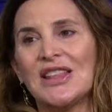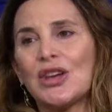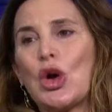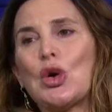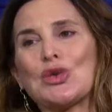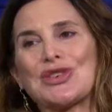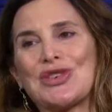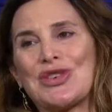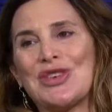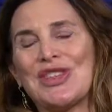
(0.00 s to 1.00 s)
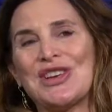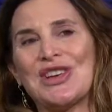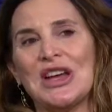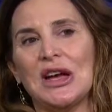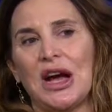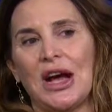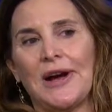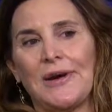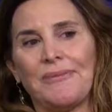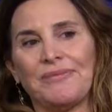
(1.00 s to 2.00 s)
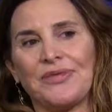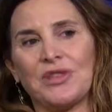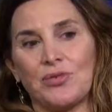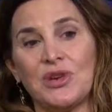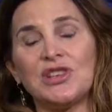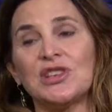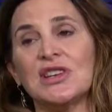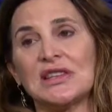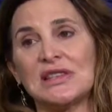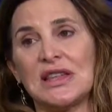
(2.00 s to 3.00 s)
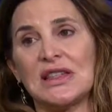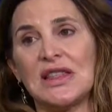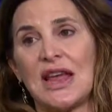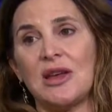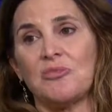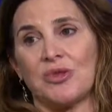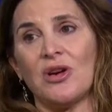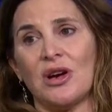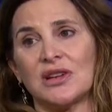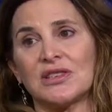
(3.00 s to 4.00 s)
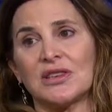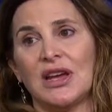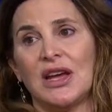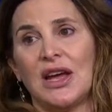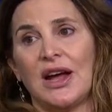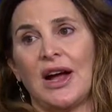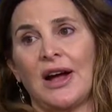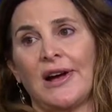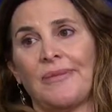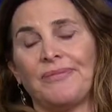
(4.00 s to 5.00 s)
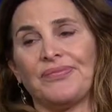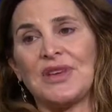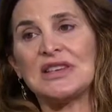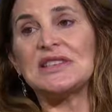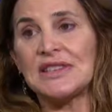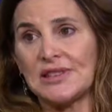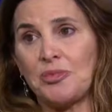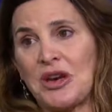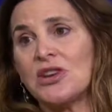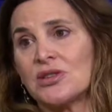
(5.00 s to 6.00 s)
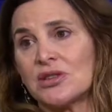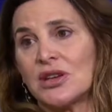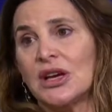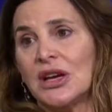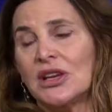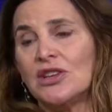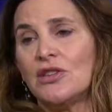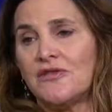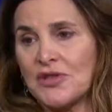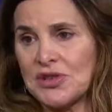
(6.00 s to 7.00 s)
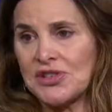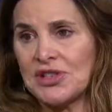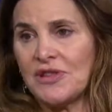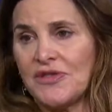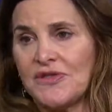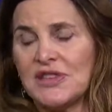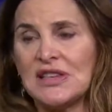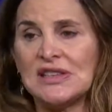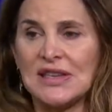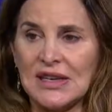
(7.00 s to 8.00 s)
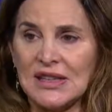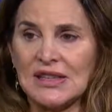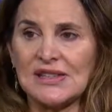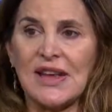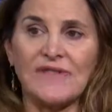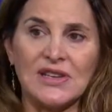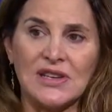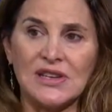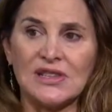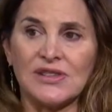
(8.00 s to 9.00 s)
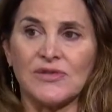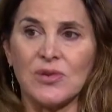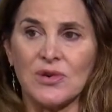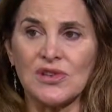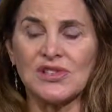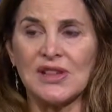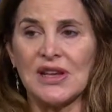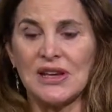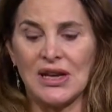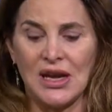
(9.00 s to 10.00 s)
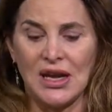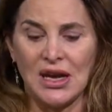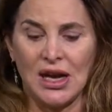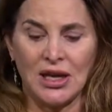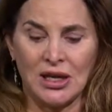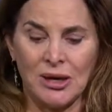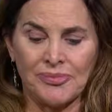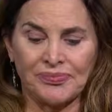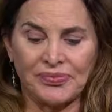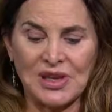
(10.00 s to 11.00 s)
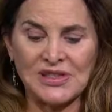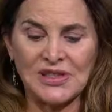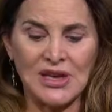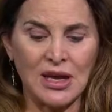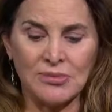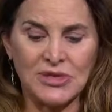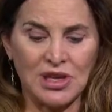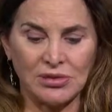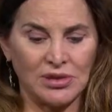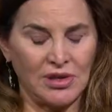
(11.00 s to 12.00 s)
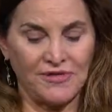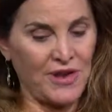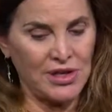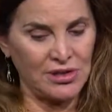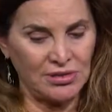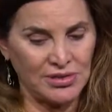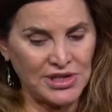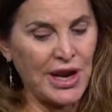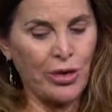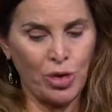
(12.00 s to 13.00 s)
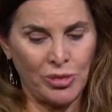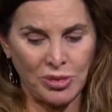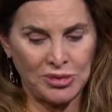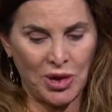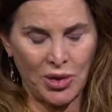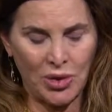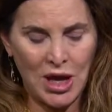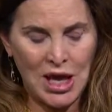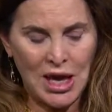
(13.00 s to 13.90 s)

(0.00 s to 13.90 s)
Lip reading: the culture, the richness that they brought disappeared. You know, first in the 50s, then in the 70s, of course, and then Saddam dealt the final terrible blow.